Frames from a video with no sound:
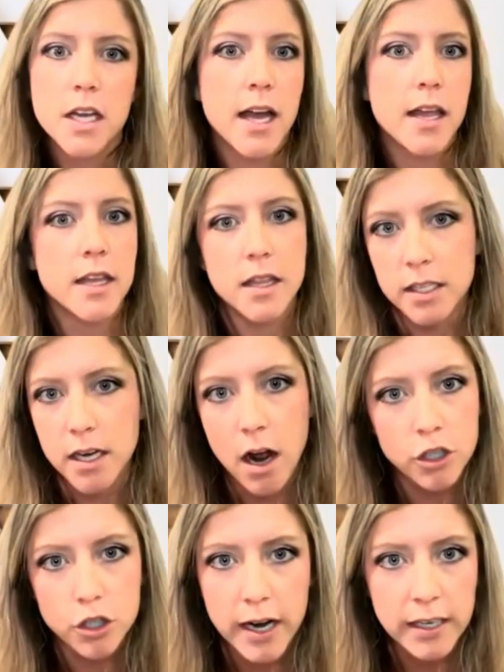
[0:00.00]
And then this
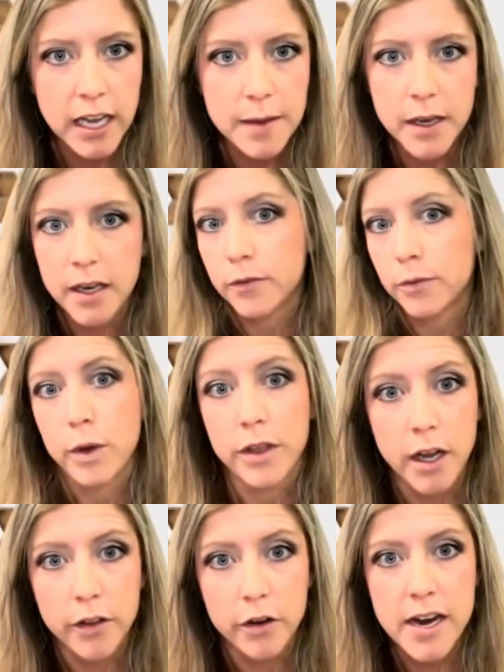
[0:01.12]
contract came in with
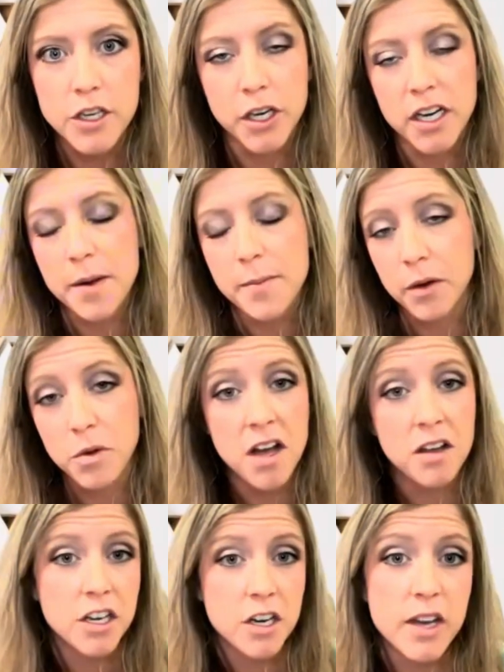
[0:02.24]
another agent. And I'm like,
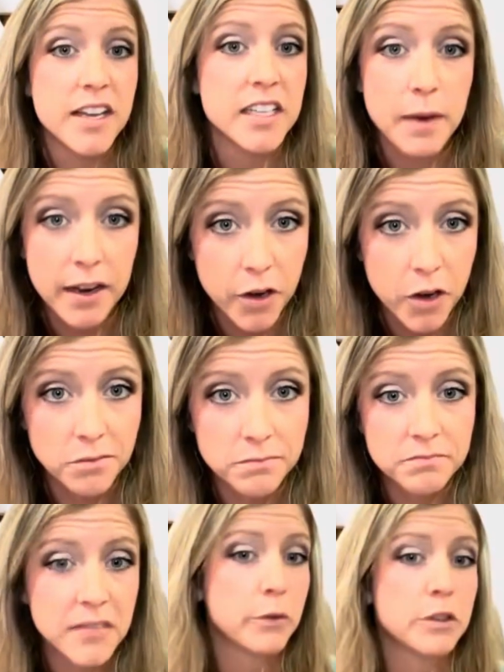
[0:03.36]
well, you know what? That's my fault.
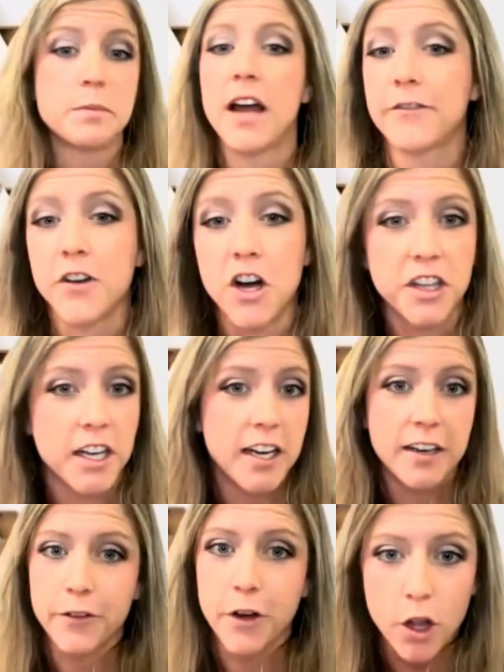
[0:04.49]
That was my fault that I
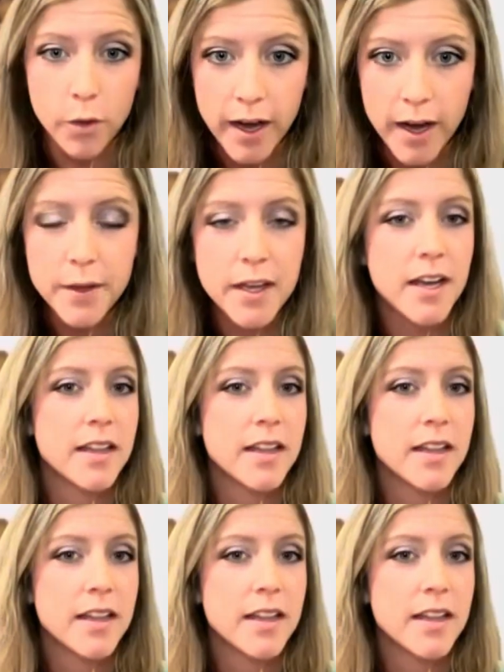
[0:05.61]
didn't follow up.